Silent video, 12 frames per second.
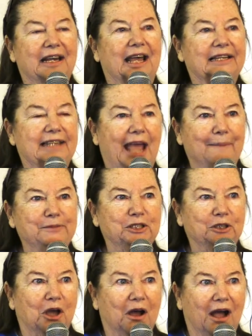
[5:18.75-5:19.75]
I tapped
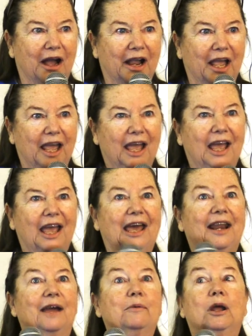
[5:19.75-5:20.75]
along
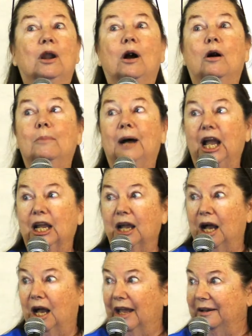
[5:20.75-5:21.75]
and I went, oh my
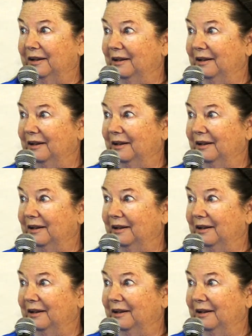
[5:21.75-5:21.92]
God,